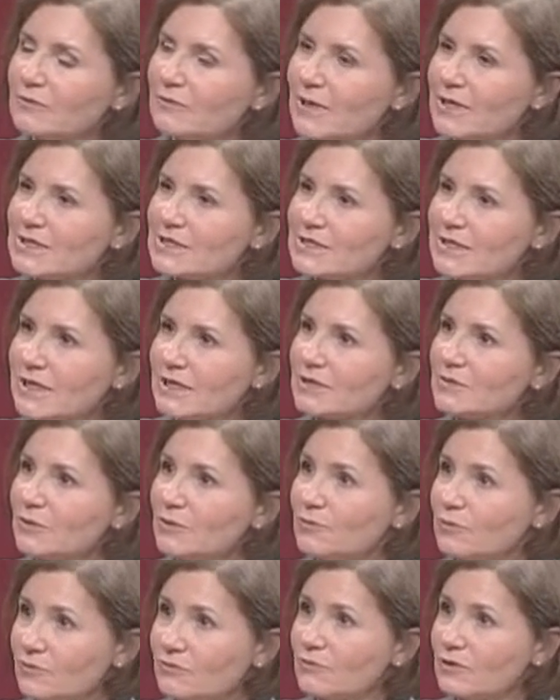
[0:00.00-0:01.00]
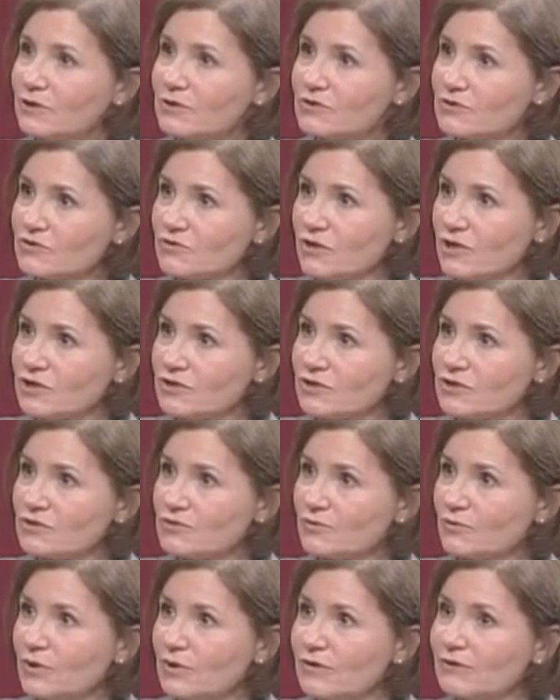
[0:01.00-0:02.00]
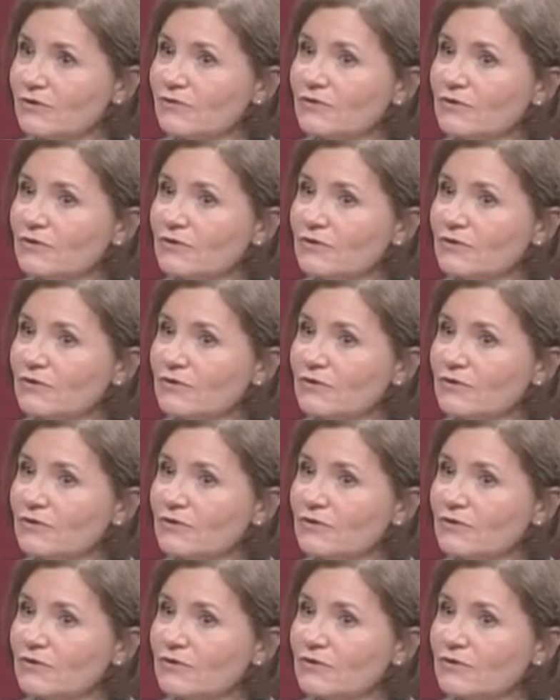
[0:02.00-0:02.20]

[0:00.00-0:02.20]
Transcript: mastectomy with reconstruction is one of the